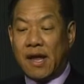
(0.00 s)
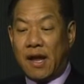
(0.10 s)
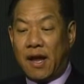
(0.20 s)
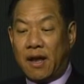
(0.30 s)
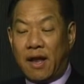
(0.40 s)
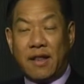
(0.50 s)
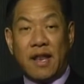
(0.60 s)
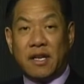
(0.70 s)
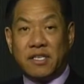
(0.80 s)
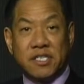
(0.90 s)
and that
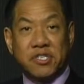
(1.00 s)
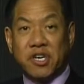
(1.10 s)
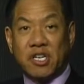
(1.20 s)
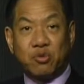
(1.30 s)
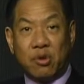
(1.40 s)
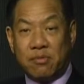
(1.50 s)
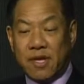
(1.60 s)
a discharge will be